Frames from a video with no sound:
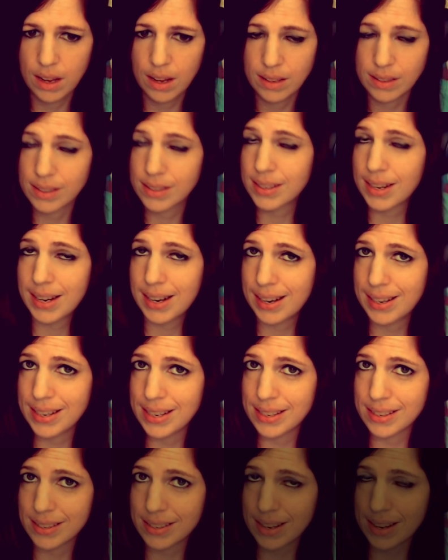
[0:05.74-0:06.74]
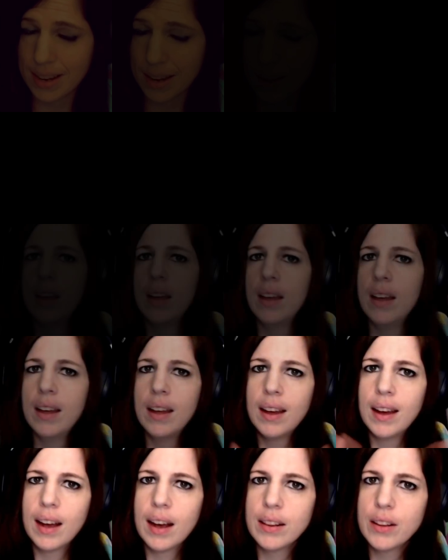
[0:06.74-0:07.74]
It's a sight I need to see.
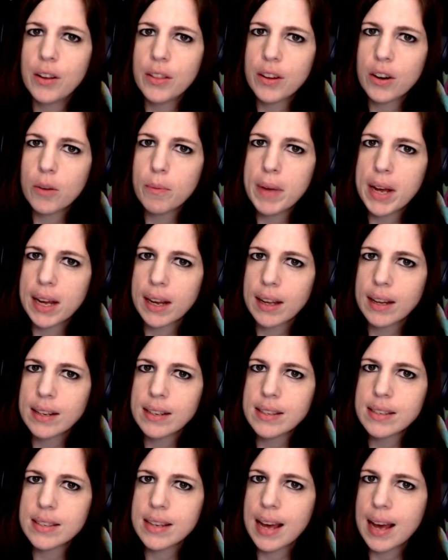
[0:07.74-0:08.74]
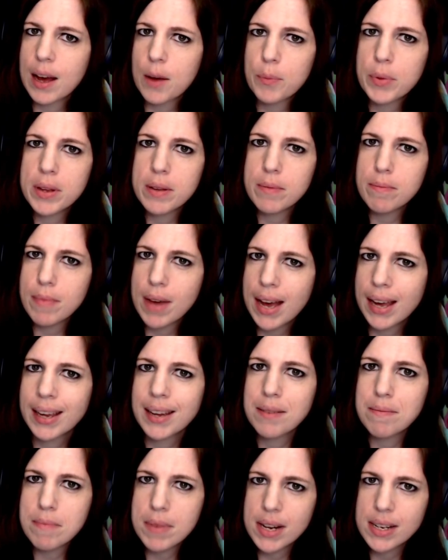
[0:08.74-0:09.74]
Hello there, maggots. Happy
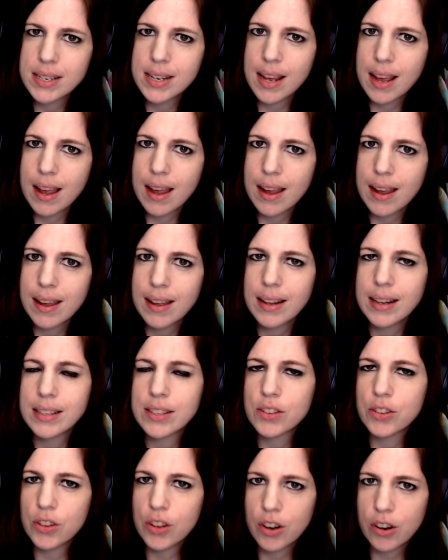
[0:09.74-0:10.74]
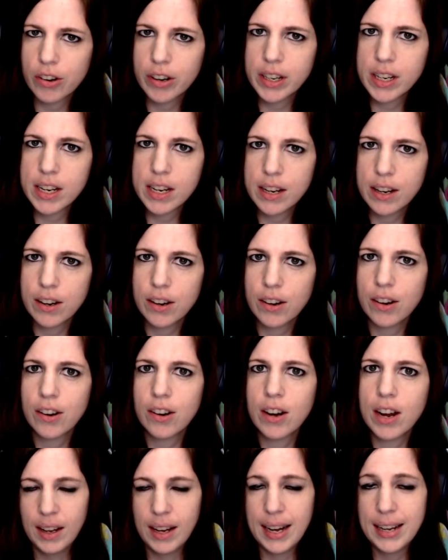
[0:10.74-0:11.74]
Maggot Monday. It's Lauren
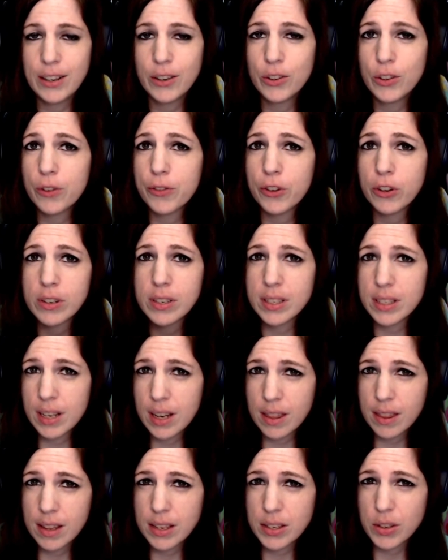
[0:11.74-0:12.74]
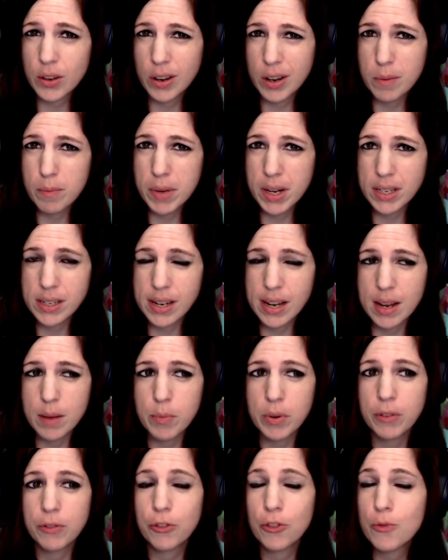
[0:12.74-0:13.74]
here. I don't know if you're seeing this on a Monday,
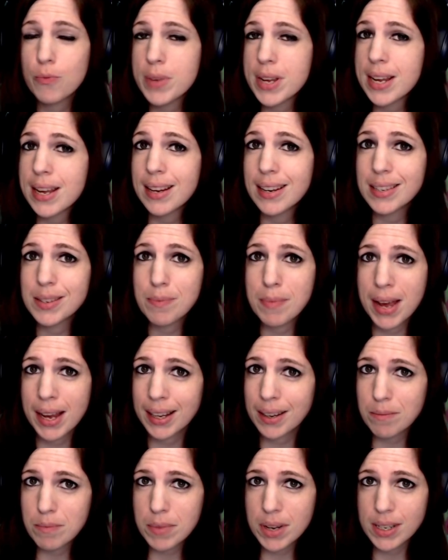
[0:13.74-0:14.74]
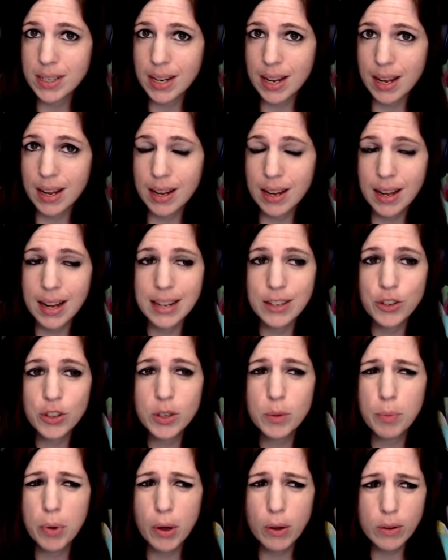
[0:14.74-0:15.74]
but for me, it is Maggot Monday. I
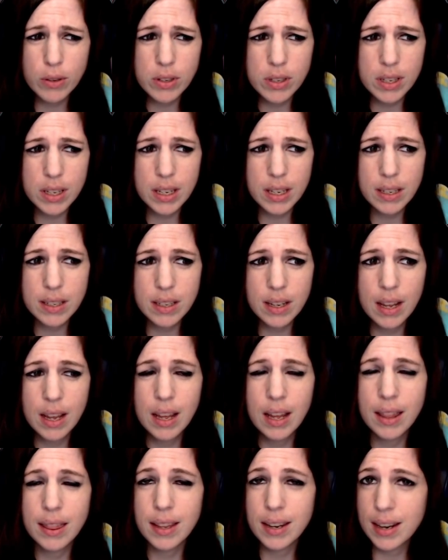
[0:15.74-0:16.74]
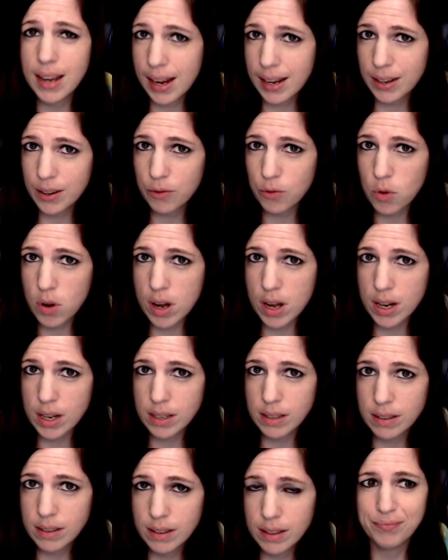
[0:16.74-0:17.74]
just posted the negative
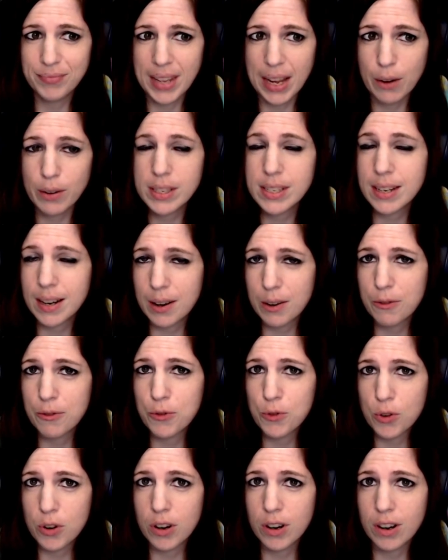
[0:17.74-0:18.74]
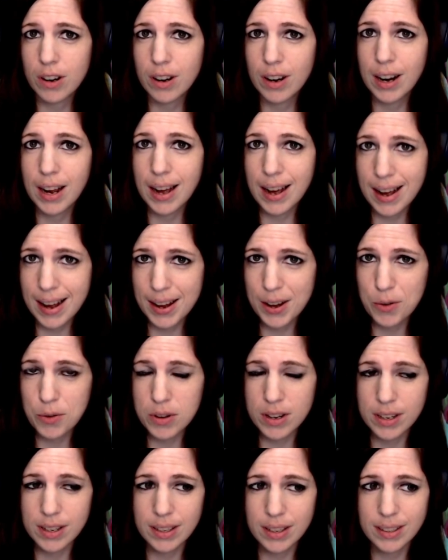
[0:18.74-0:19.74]
one. Now it's time for
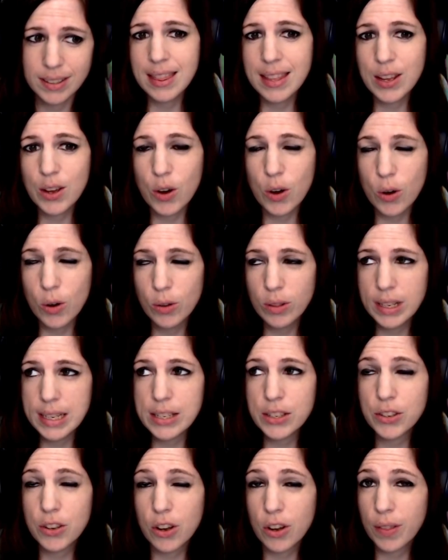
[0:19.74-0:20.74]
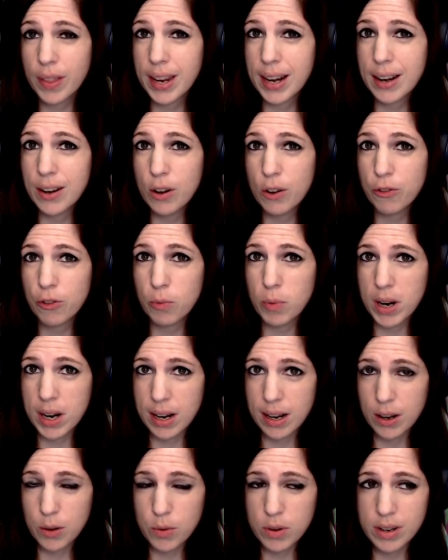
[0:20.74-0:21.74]
Iowa. The only song that I know from
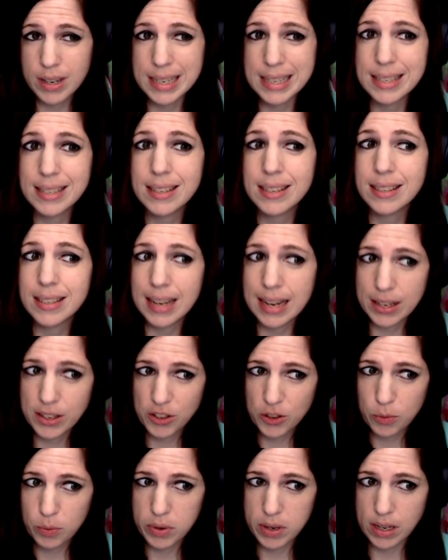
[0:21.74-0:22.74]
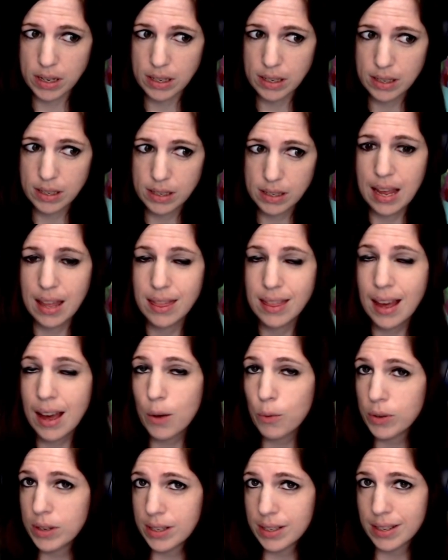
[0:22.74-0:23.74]
Iowa is Disasterpiece, and that
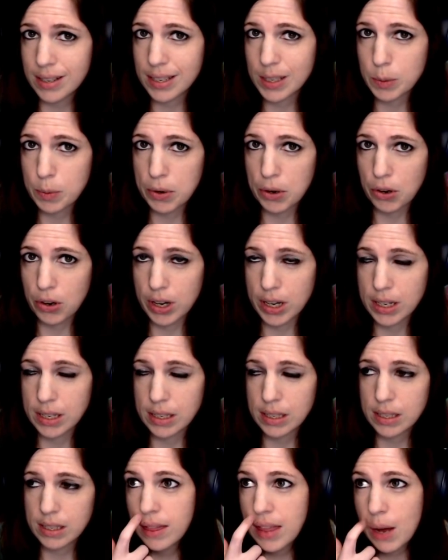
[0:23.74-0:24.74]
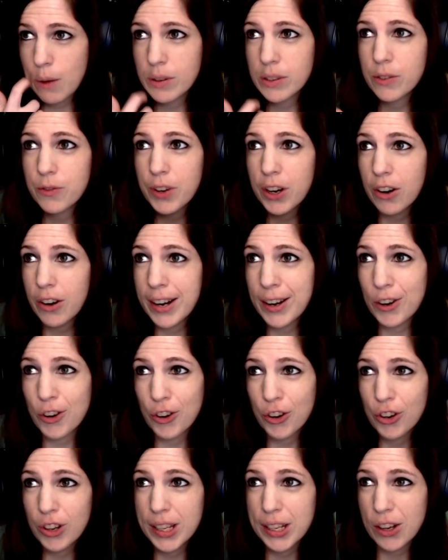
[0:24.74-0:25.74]
was an experience. That was very
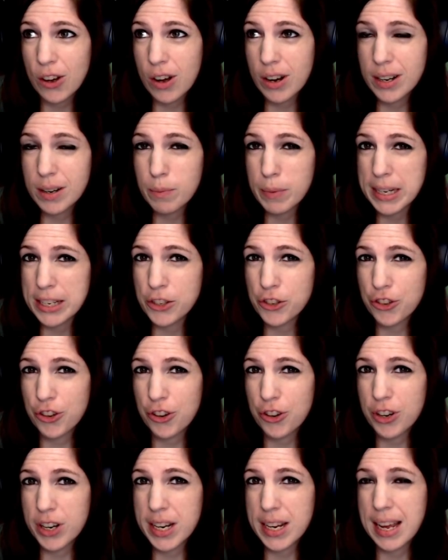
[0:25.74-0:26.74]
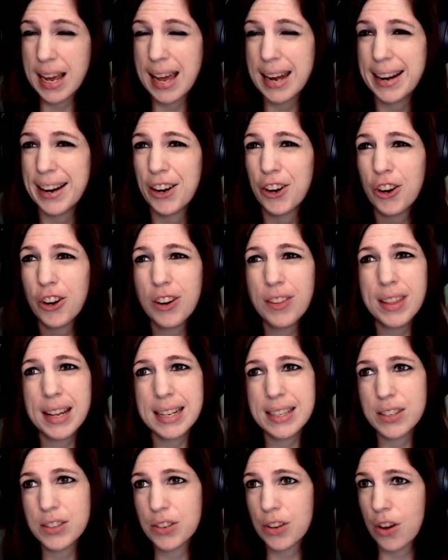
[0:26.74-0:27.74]
early on in my journey. Had I heard
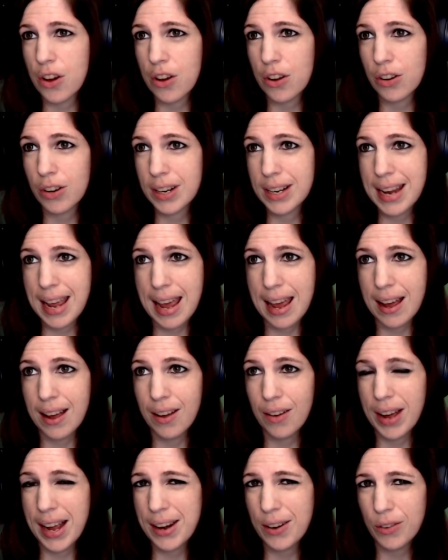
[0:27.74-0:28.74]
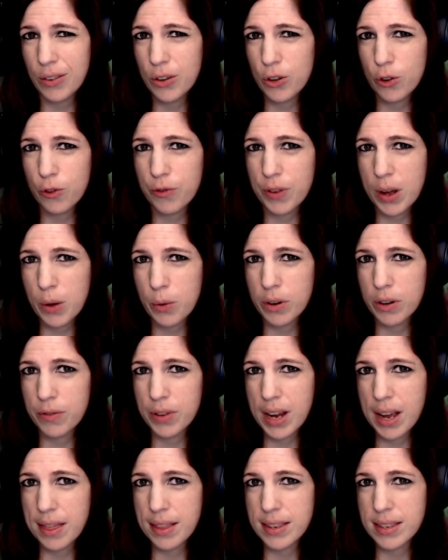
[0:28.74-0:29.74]
that song now, I don't know if I would have
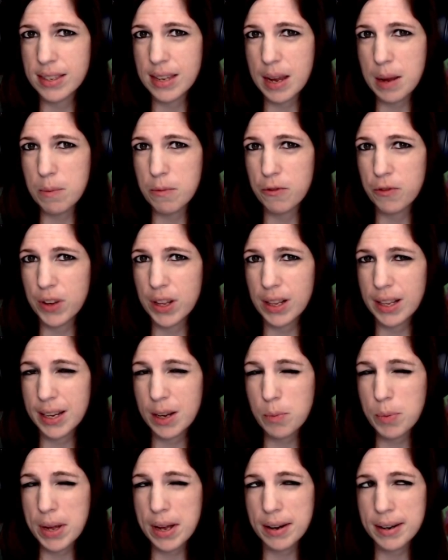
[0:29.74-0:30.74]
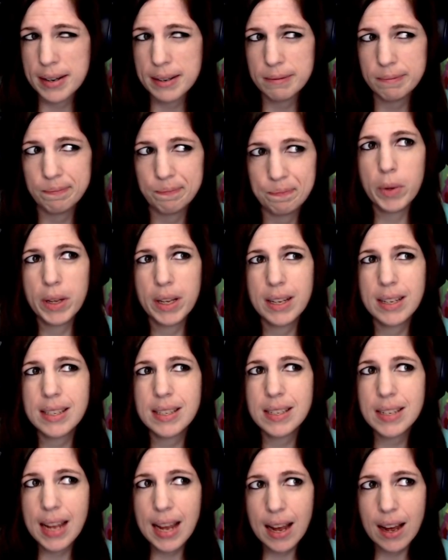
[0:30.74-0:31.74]
had the same feeling about it, because
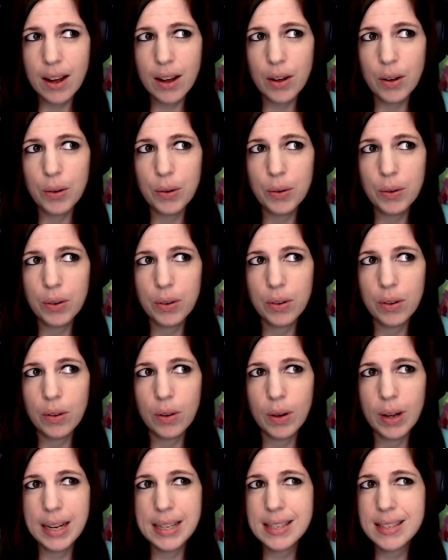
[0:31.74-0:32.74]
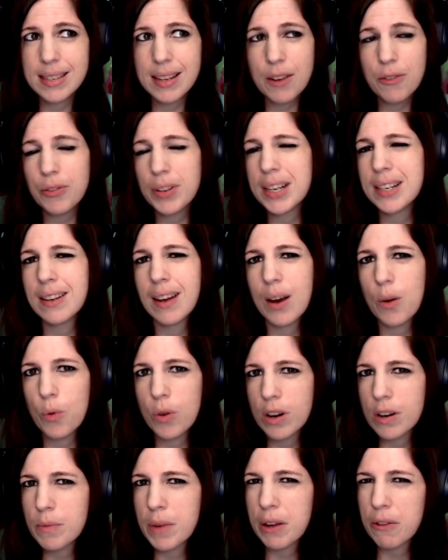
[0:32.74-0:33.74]
now it's definitely not
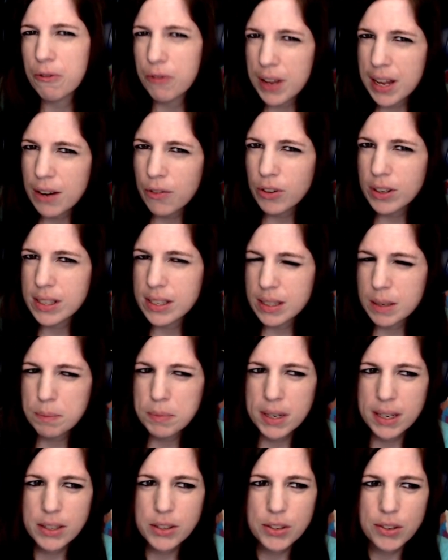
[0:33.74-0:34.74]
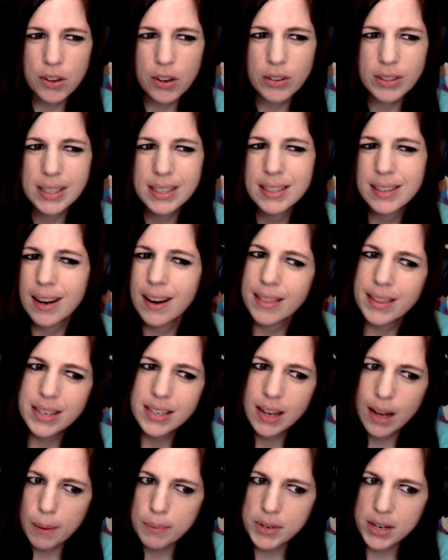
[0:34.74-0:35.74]
one of my favorite Slipknot songs. It's not in the
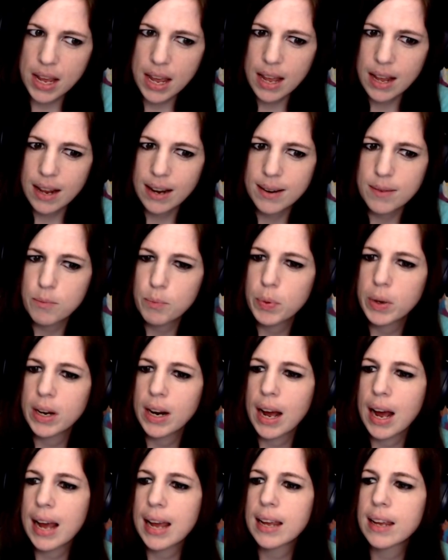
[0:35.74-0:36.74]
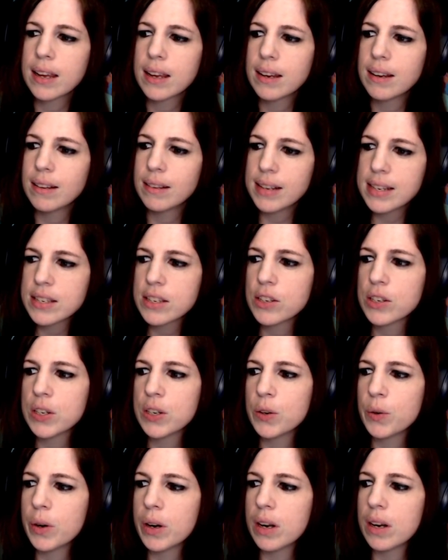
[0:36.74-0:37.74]
top 10, but I can listen
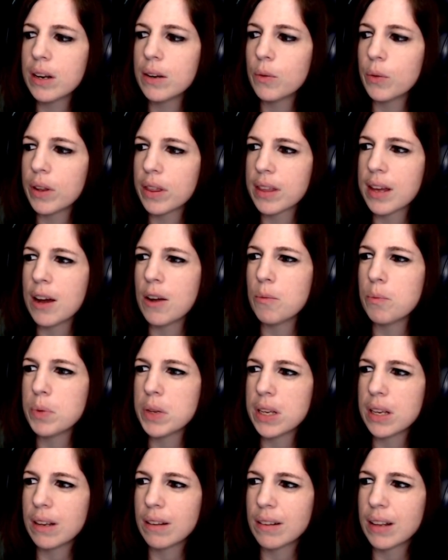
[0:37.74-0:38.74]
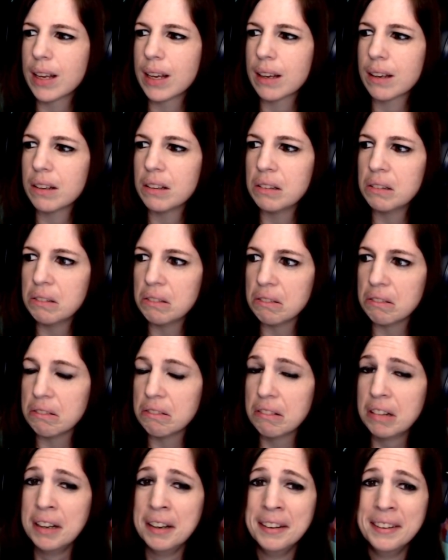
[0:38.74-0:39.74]
to it without being like, oh,
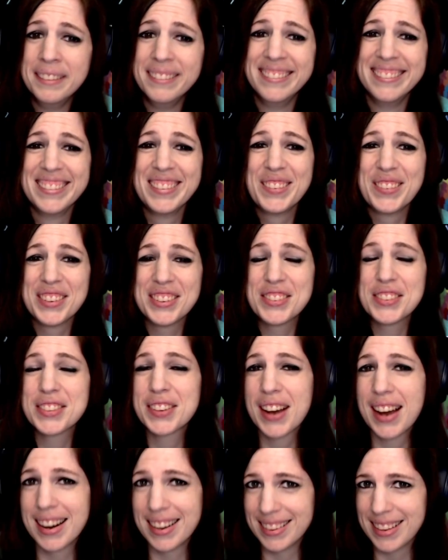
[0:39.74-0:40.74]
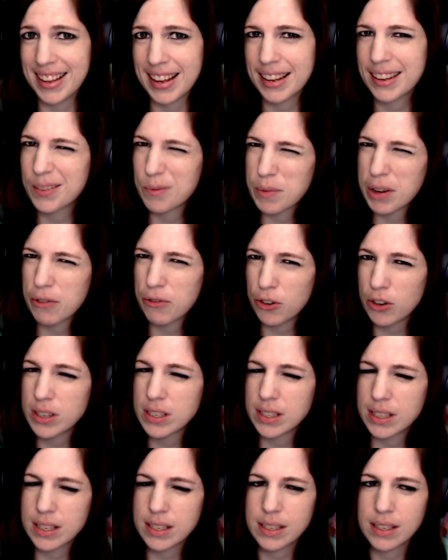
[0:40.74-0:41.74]
which is kind of like my
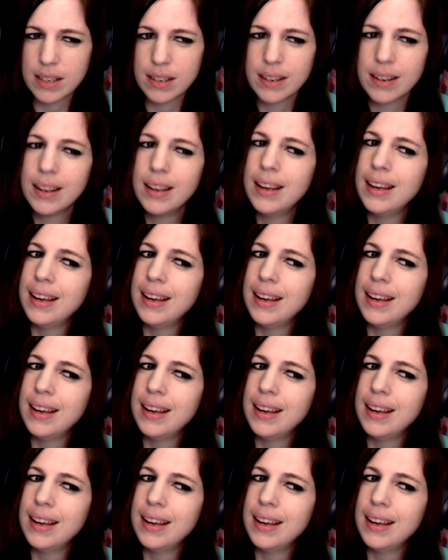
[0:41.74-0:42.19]
first listen.